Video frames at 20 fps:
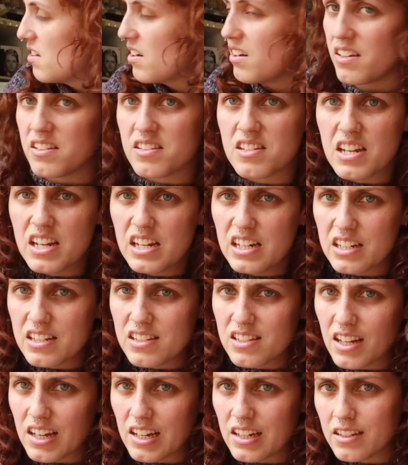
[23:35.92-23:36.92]
not as neat
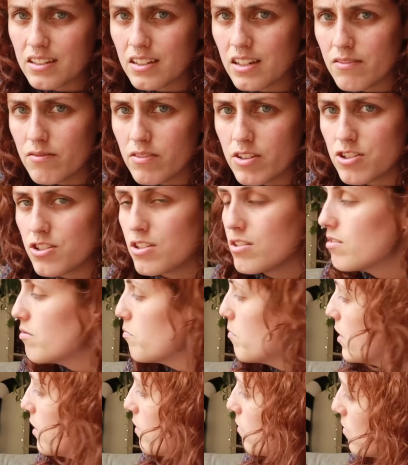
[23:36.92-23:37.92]
as I envisioned,
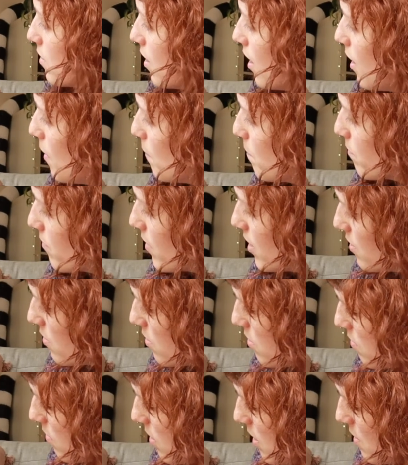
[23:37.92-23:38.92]
but
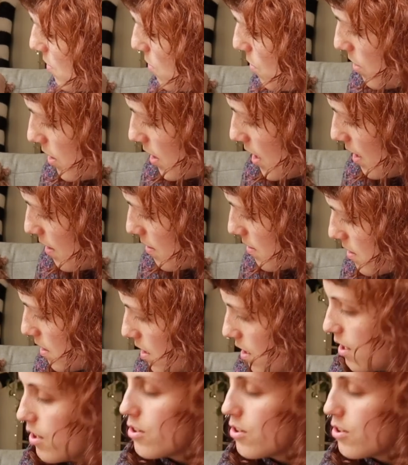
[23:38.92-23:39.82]
it's organized.